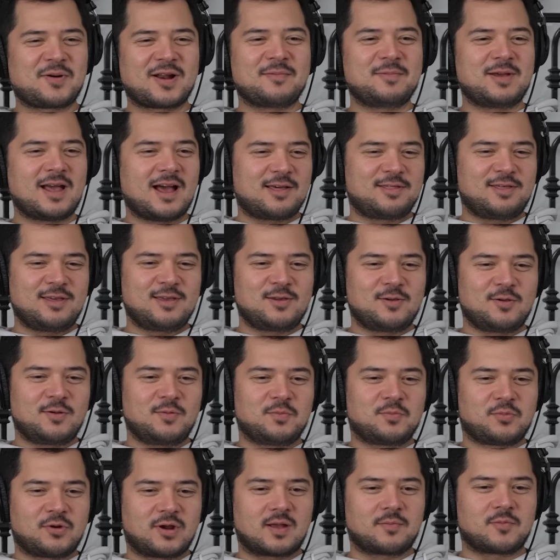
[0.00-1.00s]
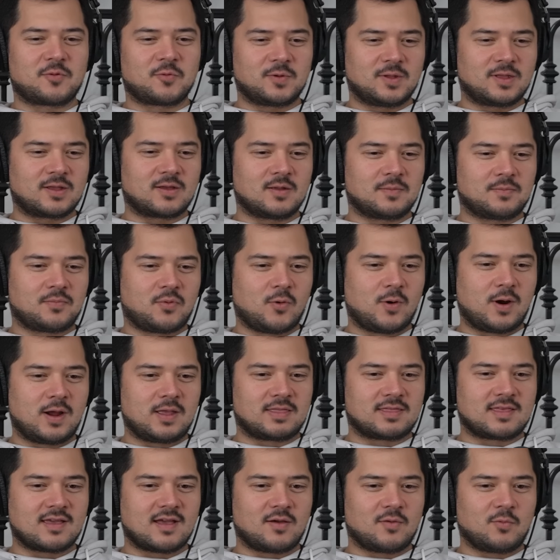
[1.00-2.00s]
but I mean, I think you bring up a really good
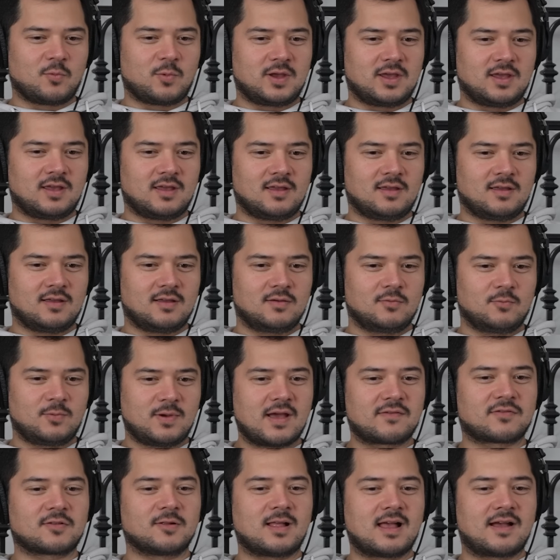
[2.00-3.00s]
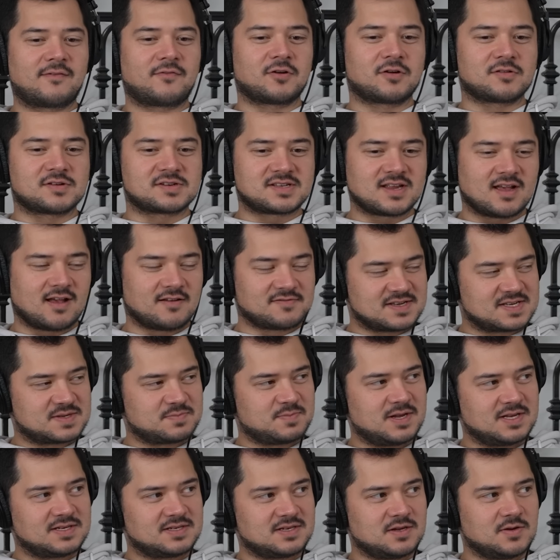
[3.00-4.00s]
point that we we have to laugh at ourselves as
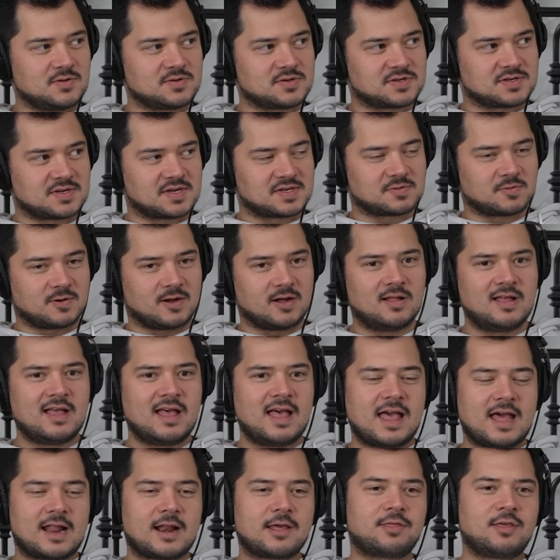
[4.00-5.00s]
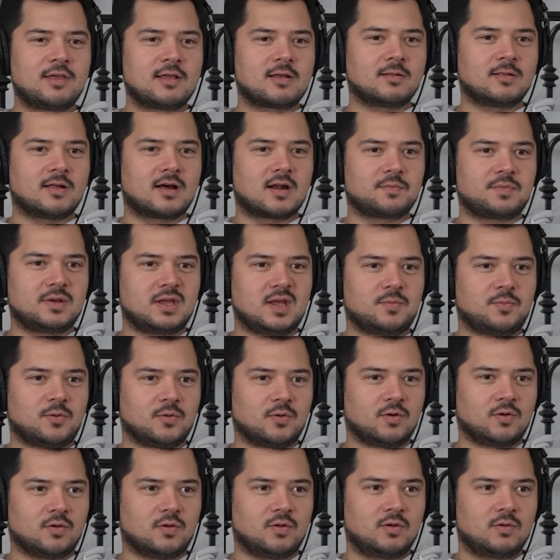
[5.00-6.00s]
PC users as well. And I think a lot of
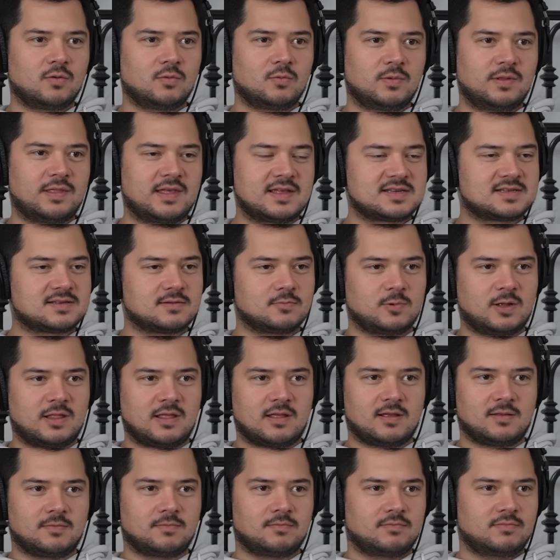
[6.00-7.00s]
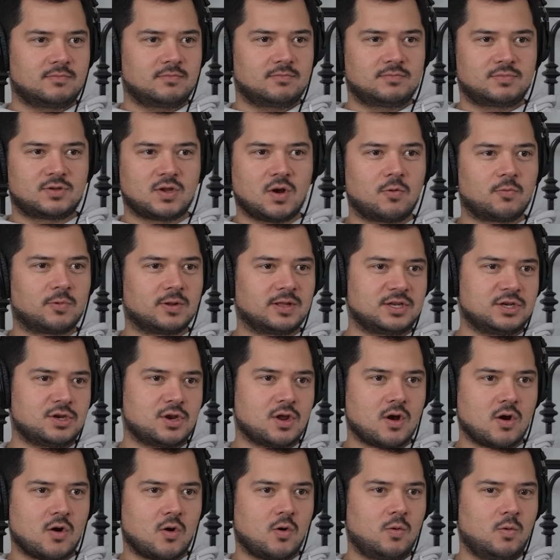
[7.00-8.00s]
people when they when they don't really
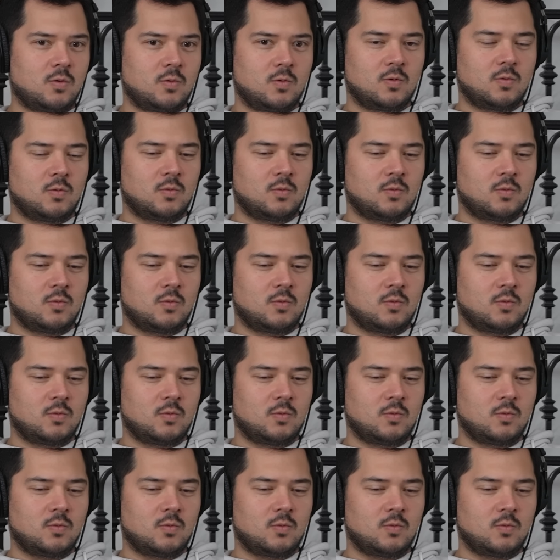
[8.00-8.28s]
know